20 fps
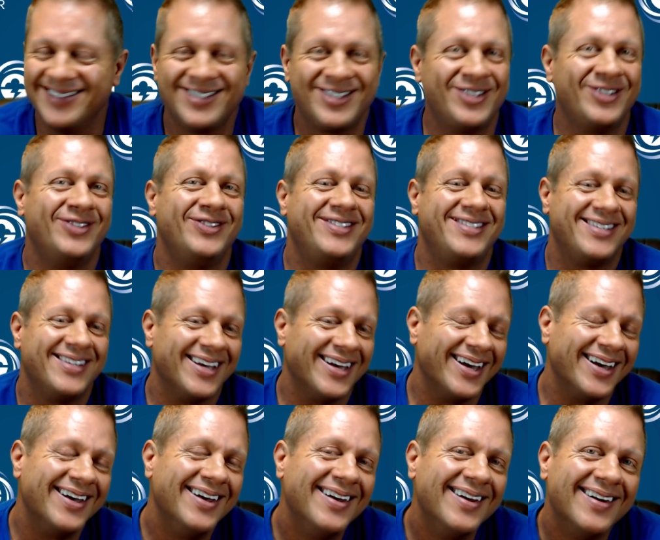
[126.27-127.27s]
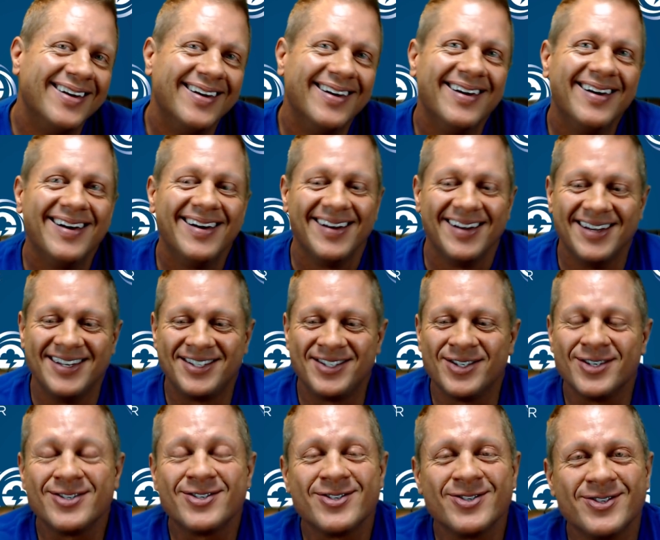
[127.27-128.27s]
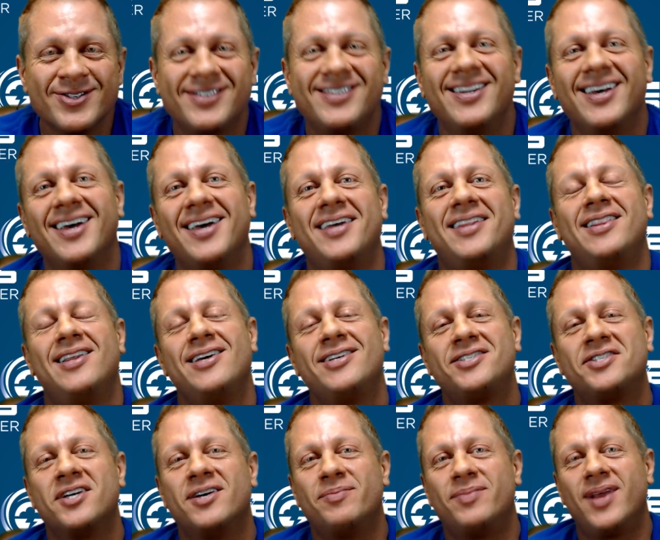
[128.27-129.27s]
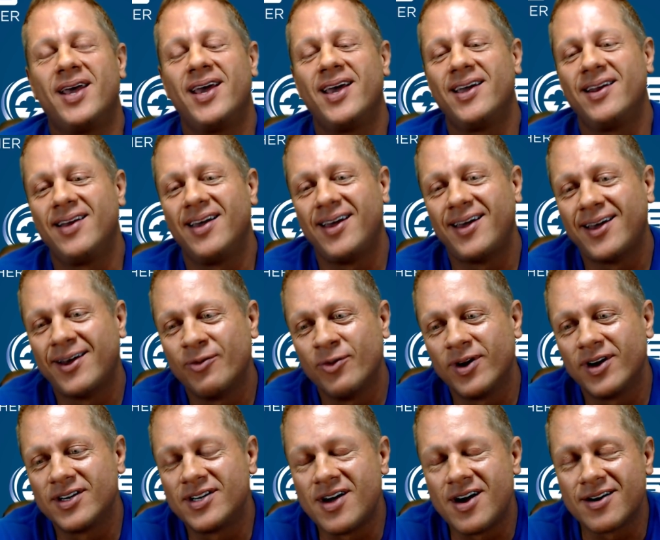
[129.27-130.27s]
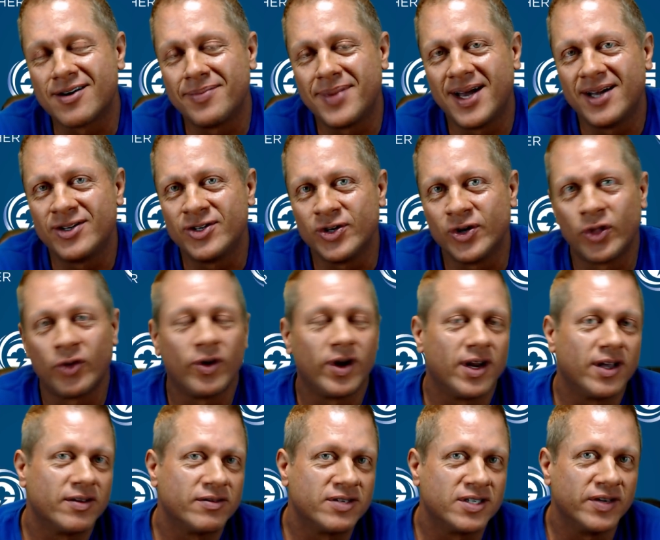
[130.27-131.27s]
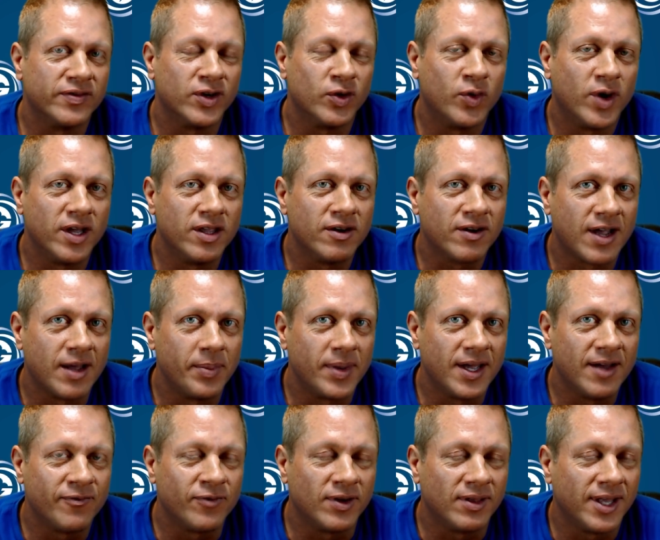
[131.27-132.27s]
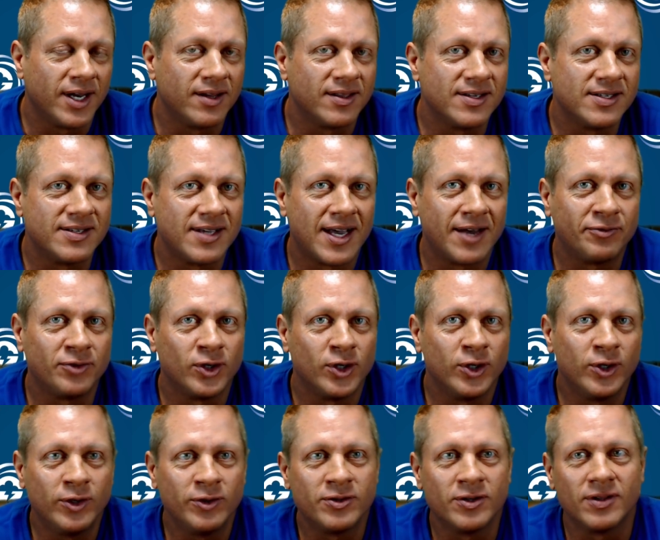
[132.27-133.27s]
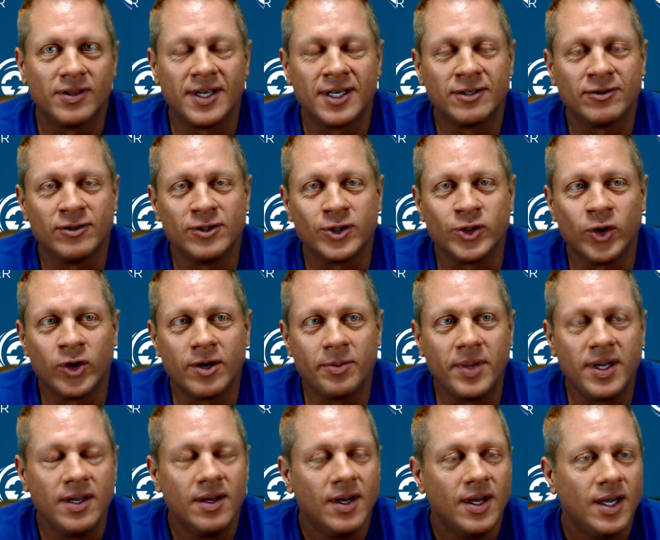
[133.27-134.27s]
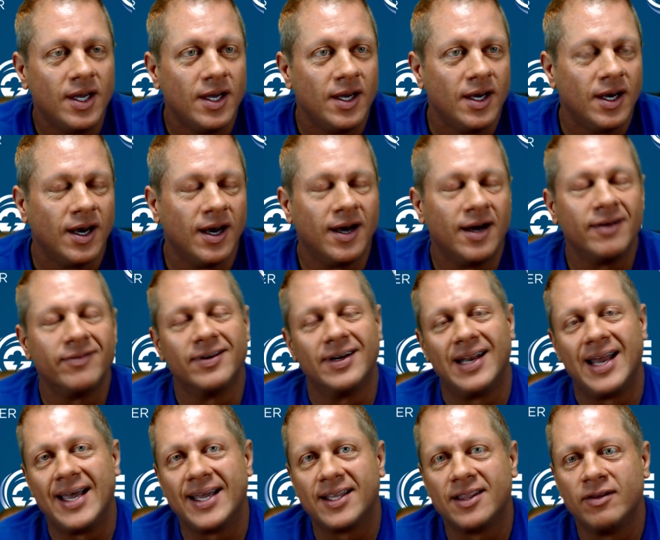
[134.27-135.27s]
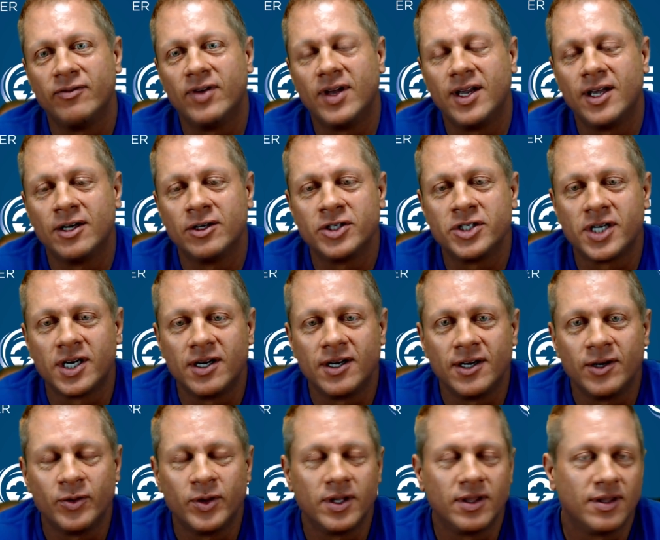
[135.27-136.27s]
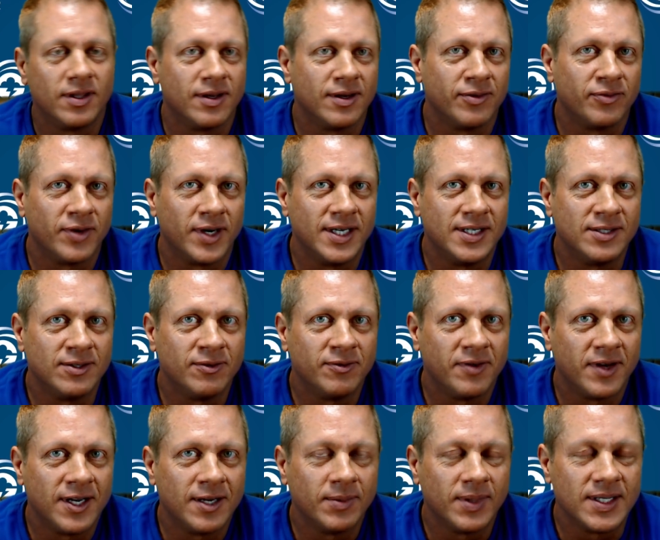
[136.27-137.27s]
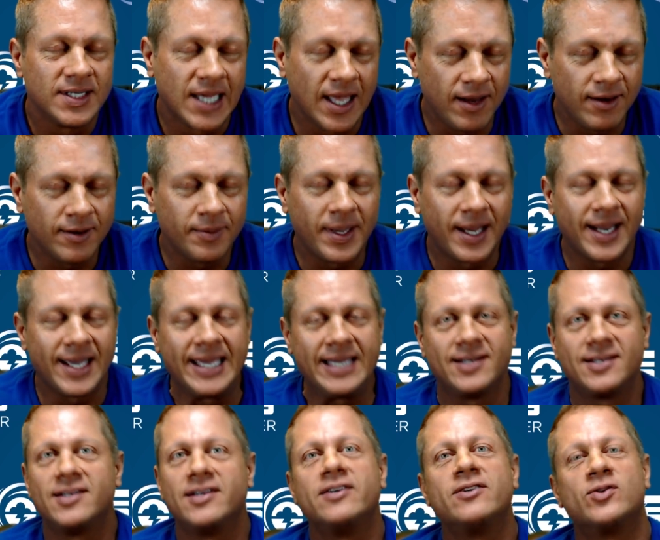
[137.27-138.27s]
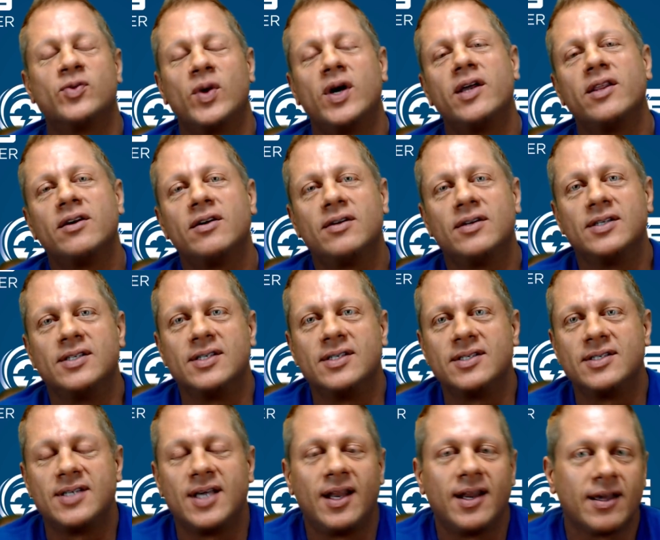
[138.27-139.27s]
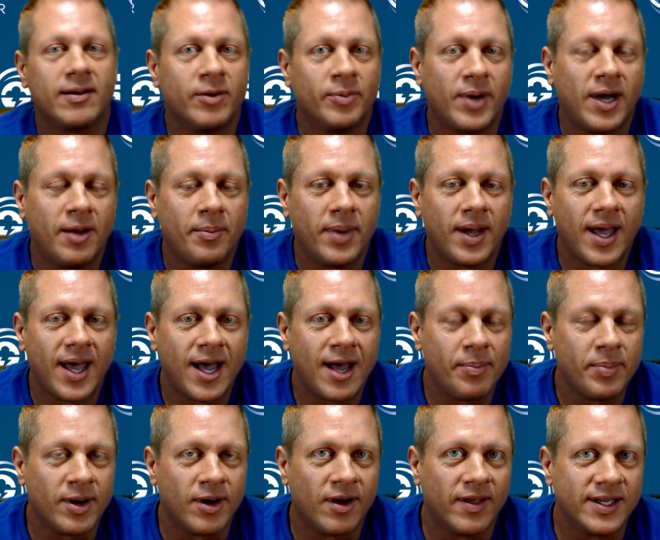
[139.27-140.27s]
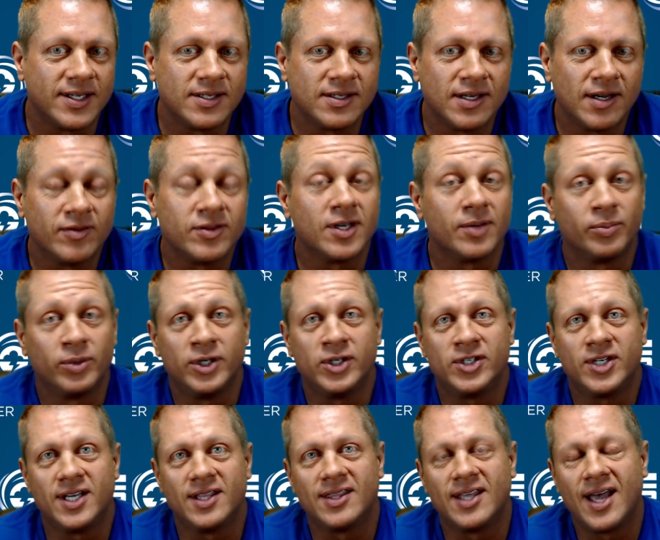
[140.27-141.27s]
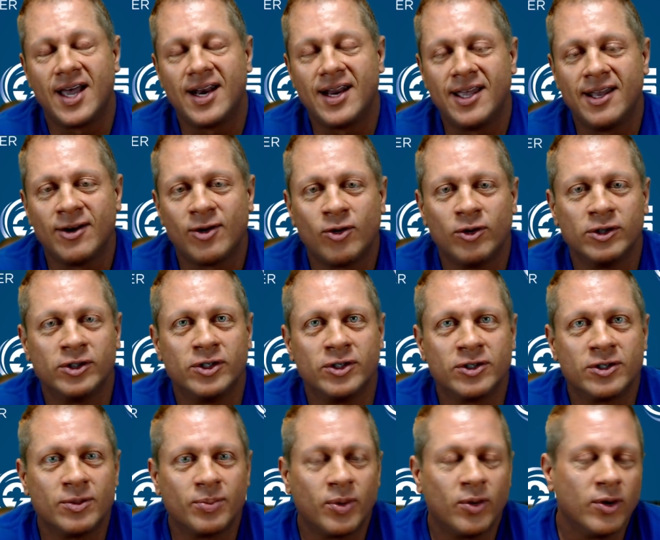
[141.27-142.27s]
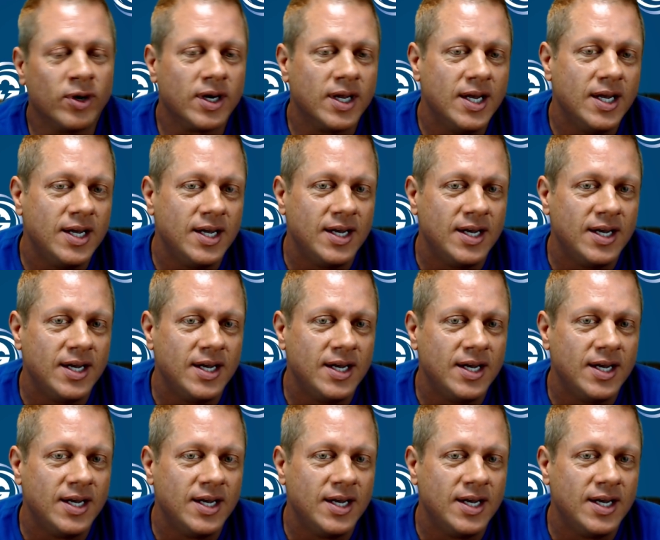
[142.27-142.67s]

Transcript: Tuesday. It's your Tuesday lunch update, and we're going to talk about your threat of severe weather coming up for later this afternoon. So thanks for joining me, for liking the video, sharing with their friends and family, telling them about AT's weather, and telling them about my app and all that stuff. So I appreciate that, and of course your support.